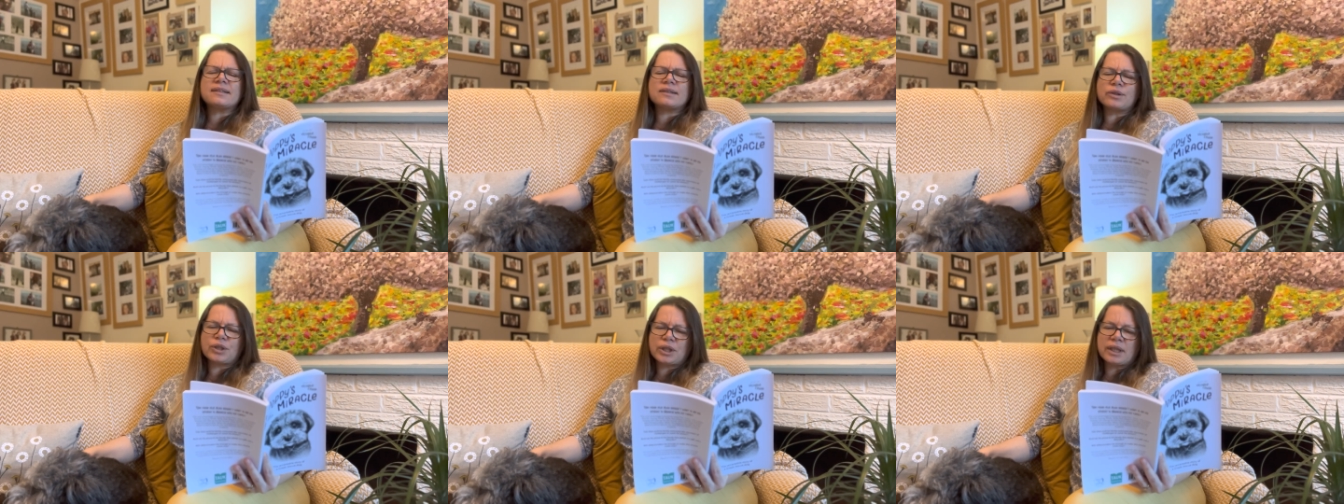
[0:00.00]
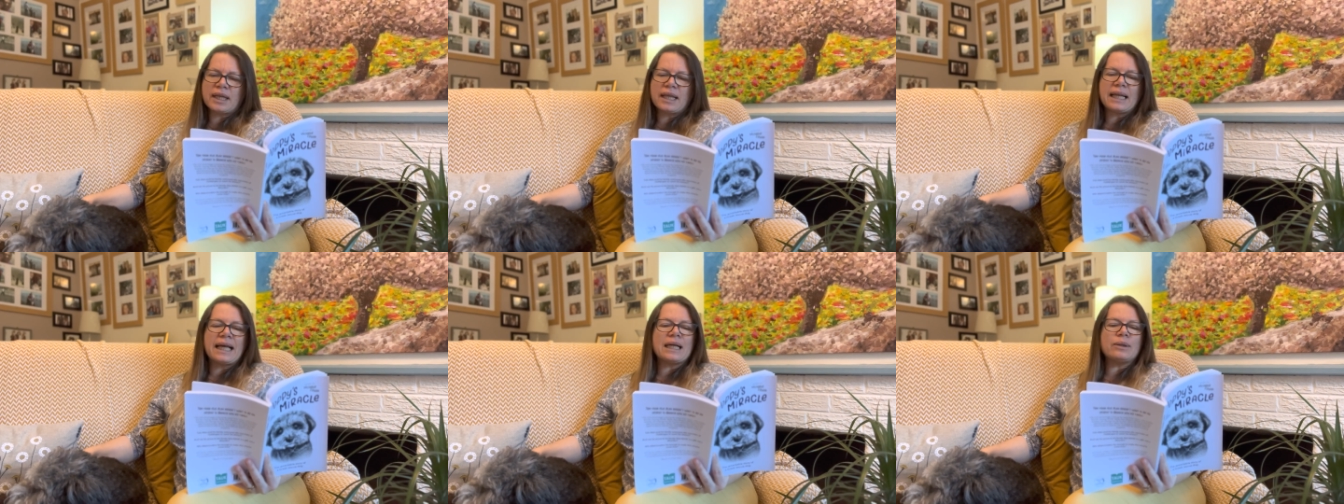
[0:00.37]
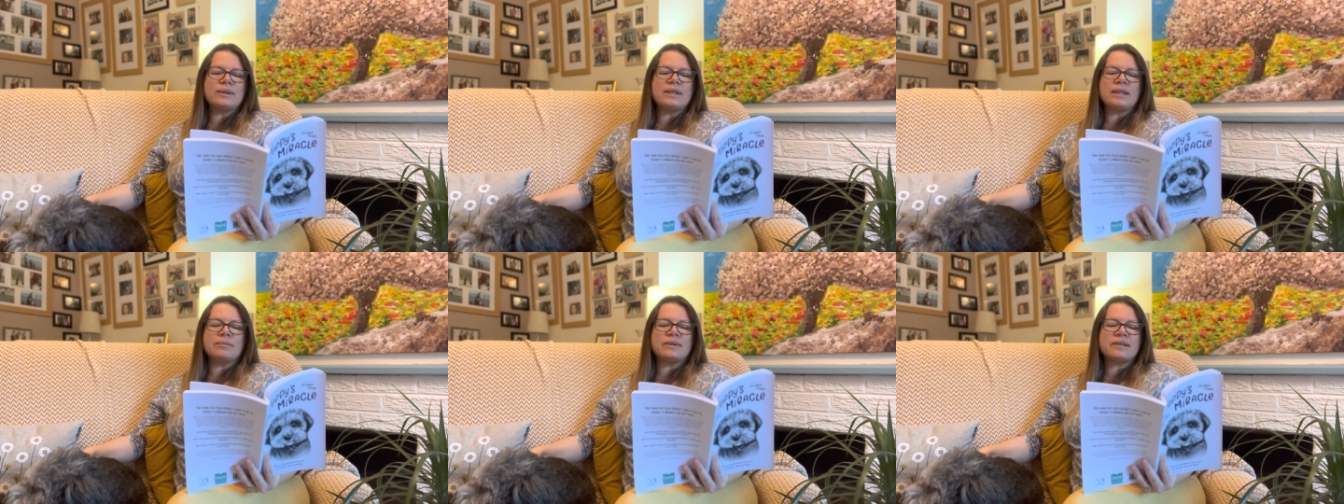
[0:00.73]
so she
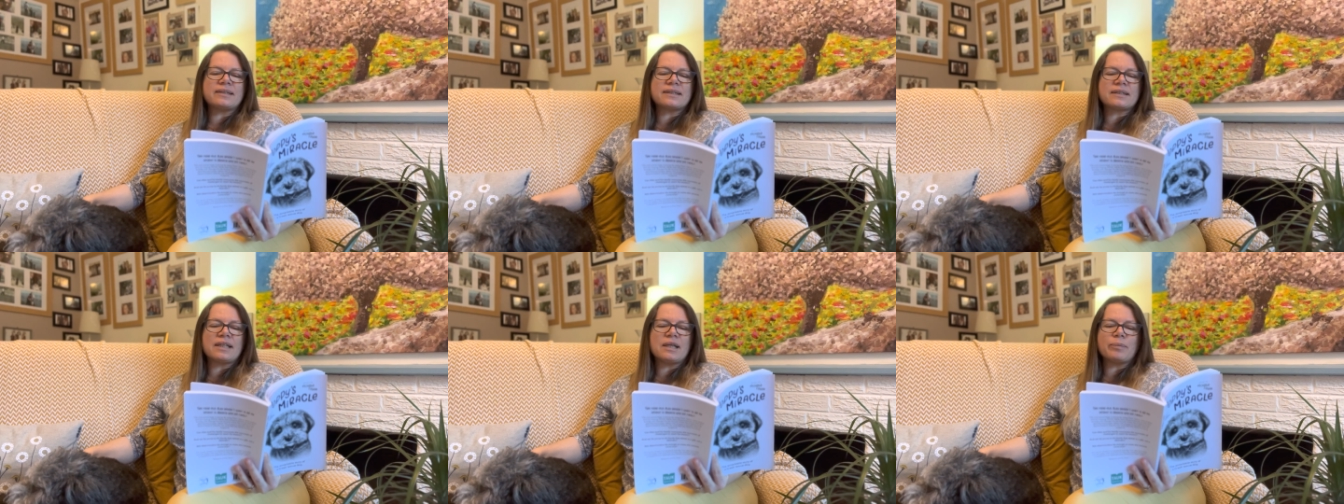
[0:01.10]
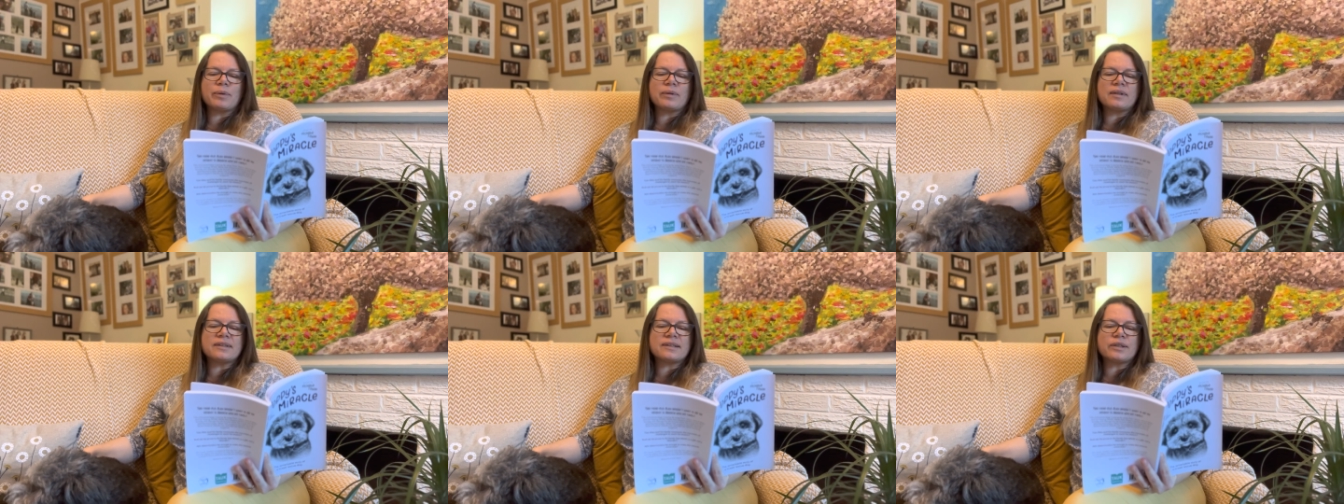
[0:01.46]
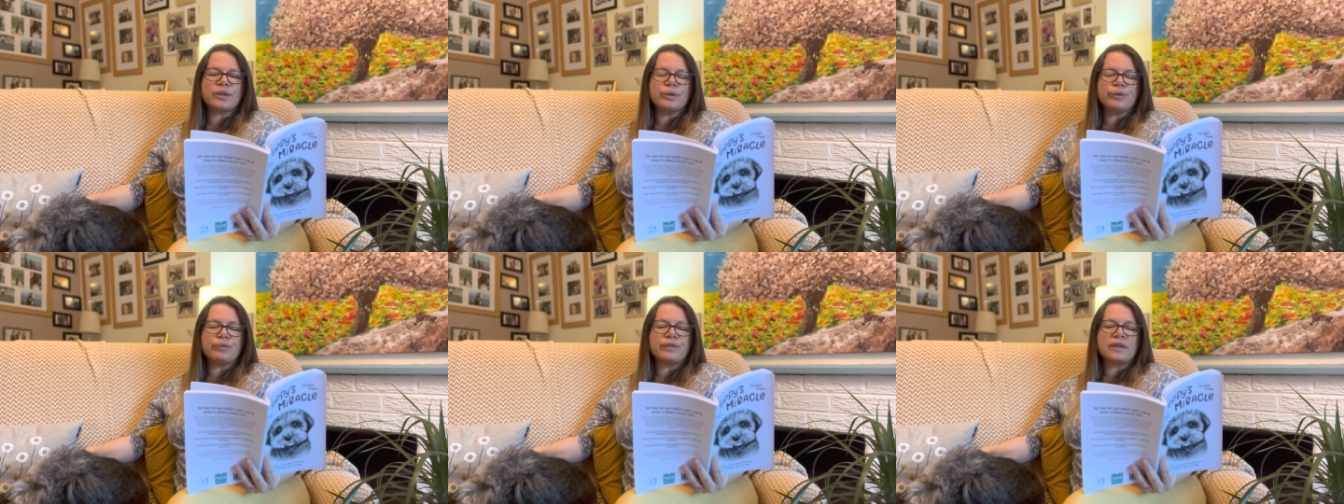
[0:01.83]
allowed him to sleep on the
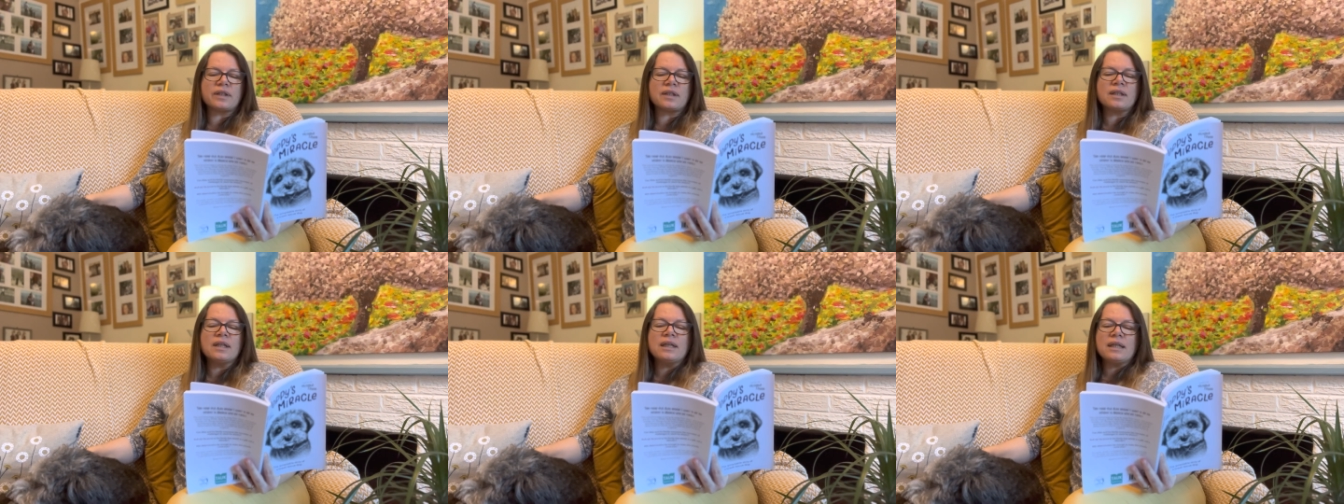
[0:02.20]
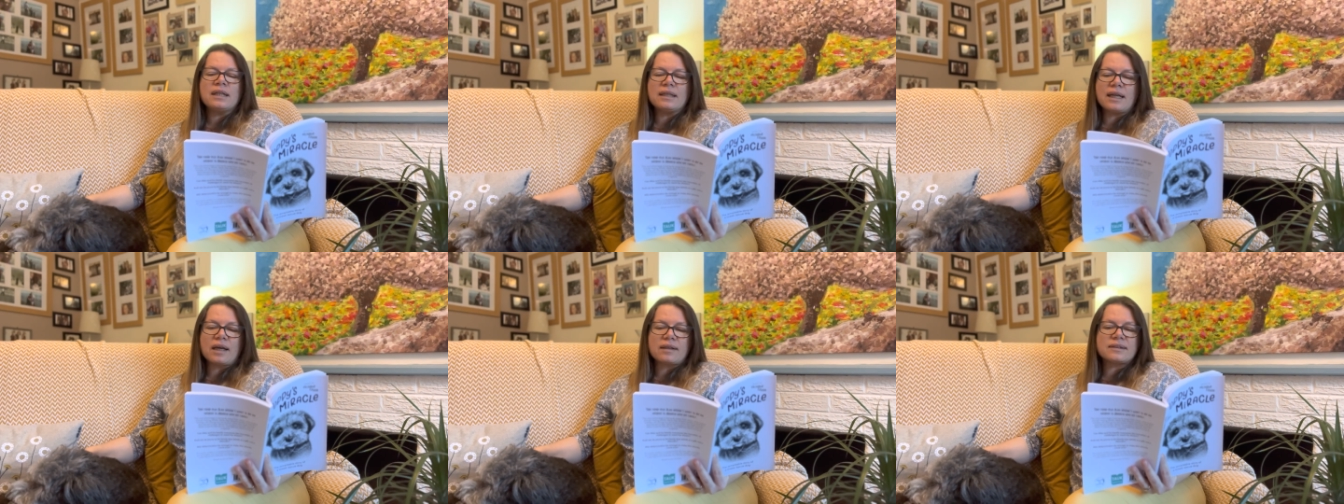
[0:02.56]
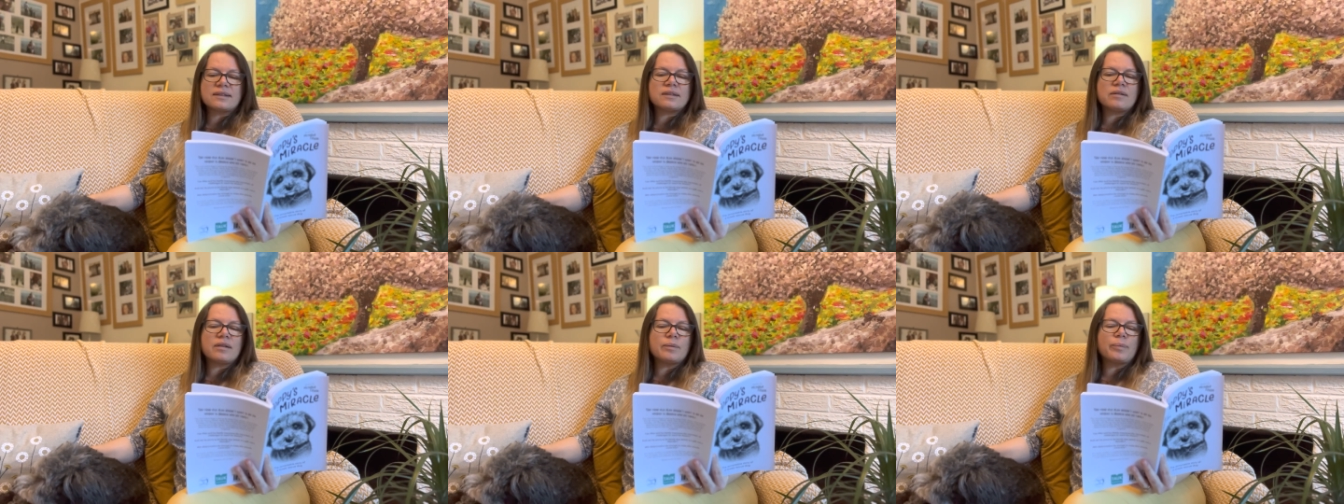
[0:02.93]
sofa next
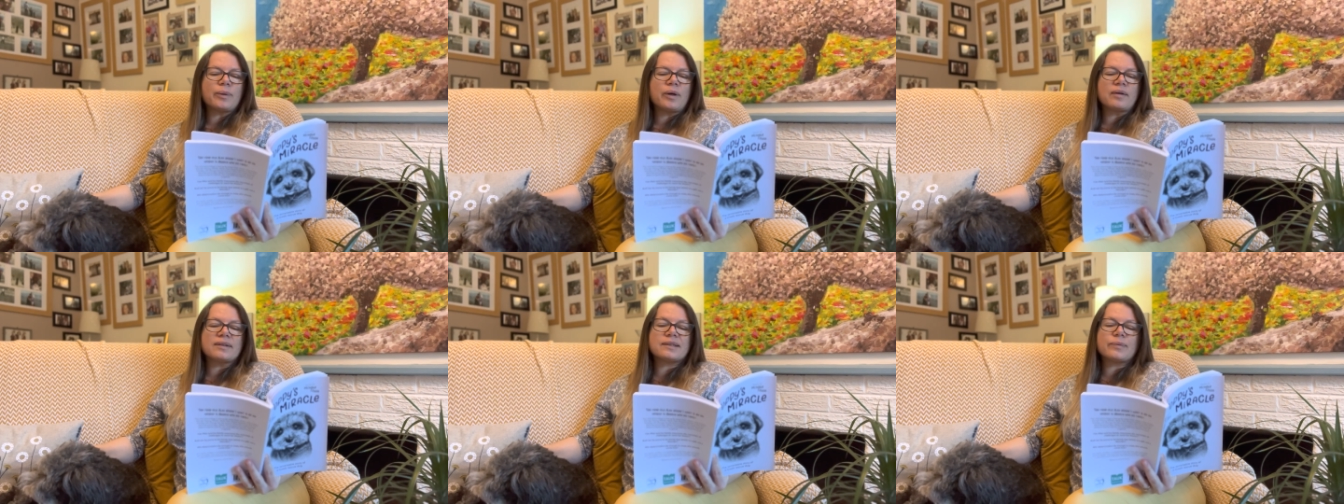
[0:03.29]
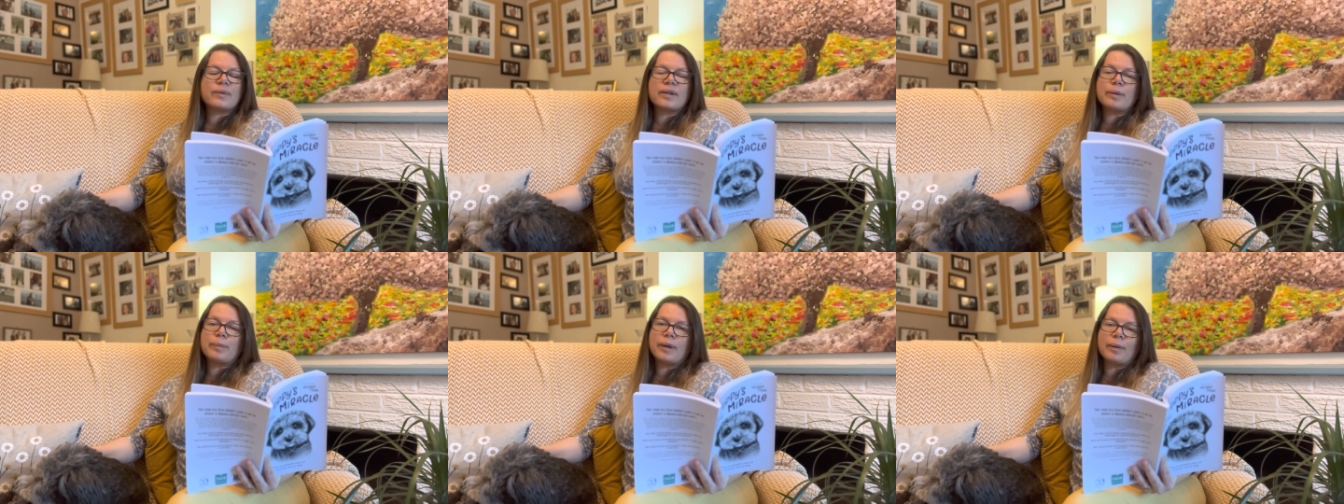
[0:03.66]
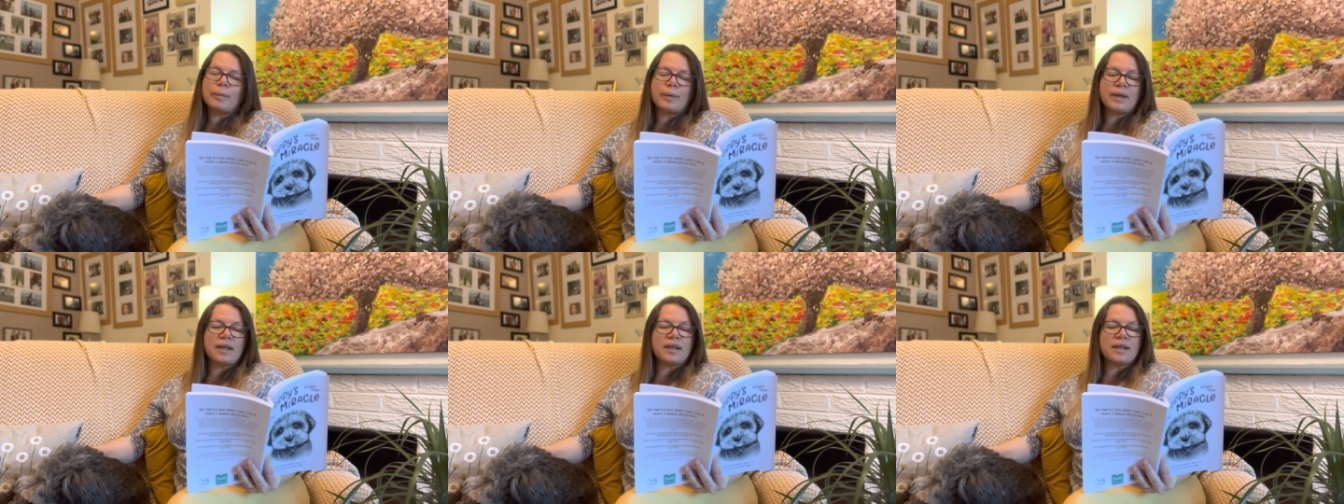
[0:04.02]
to the box with the
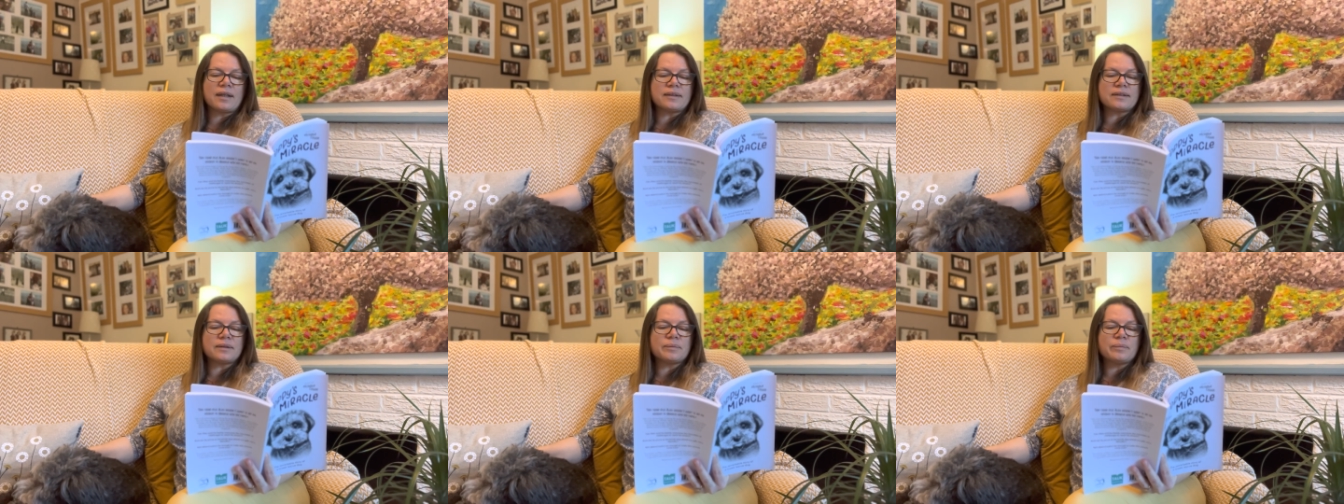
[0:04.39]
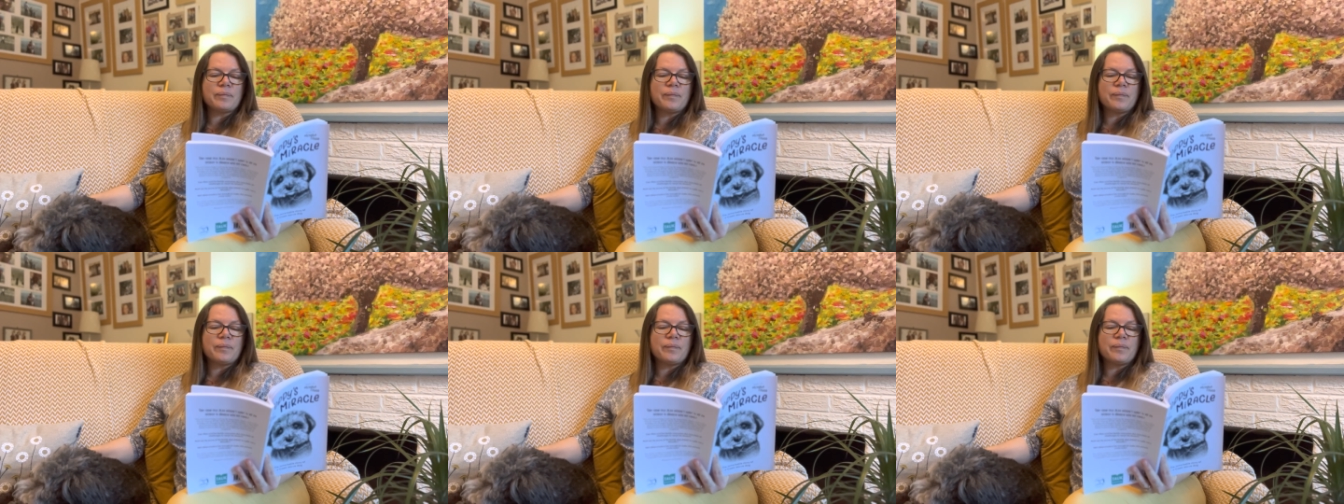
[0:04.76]
puppy in it.